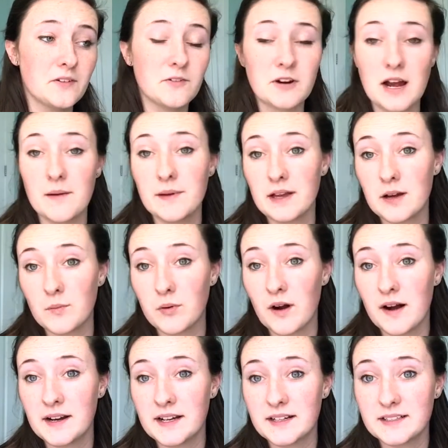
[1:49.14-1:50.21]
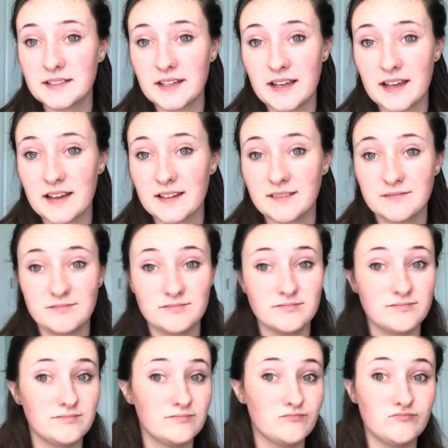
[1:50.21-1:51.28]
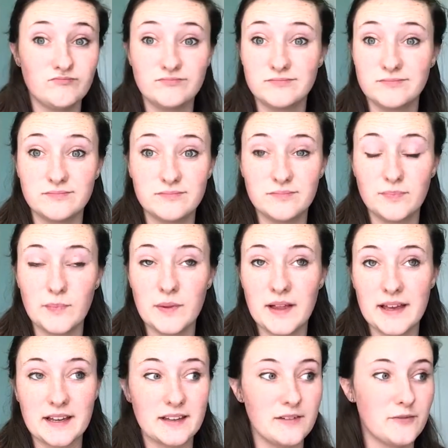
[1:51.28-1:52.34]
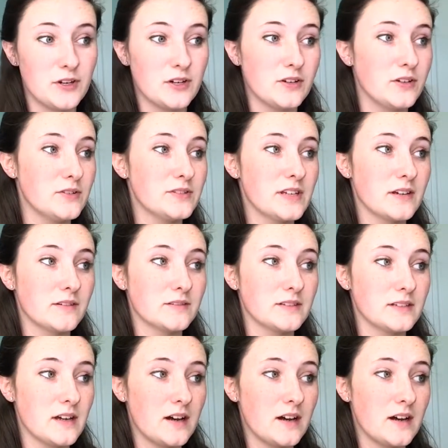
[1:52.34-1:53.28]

grabbing a product, and if you're using